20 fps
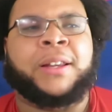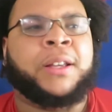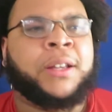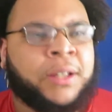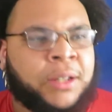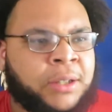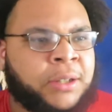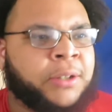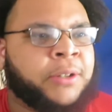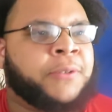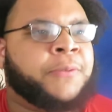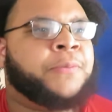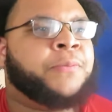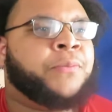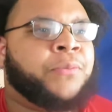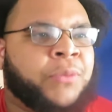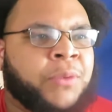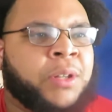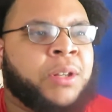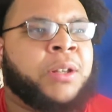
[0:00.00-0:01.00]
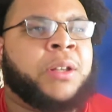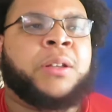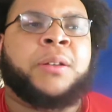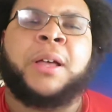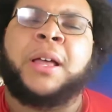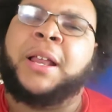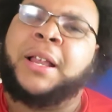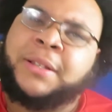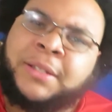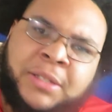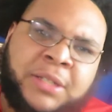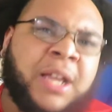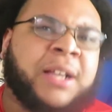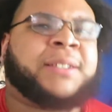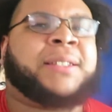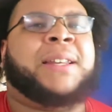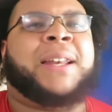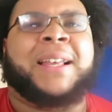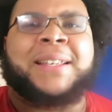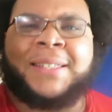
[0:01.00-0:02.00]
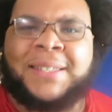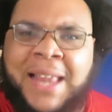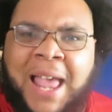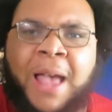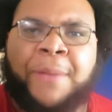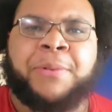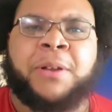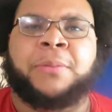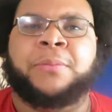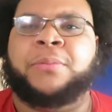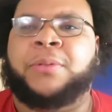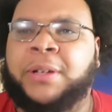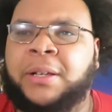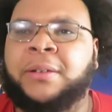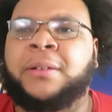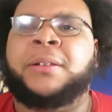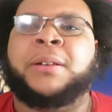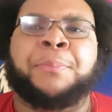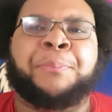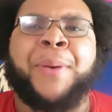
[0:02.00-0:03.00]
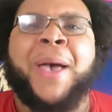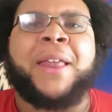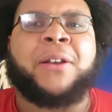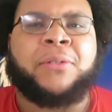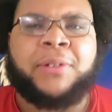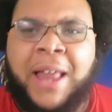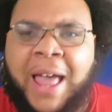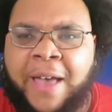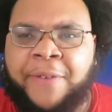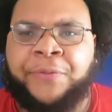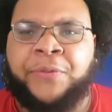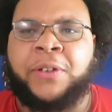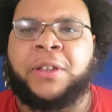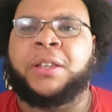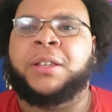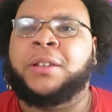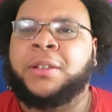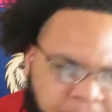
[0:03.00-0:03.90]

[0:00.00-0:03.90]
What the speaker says: I ducked and I stabbed him. Battle laughing.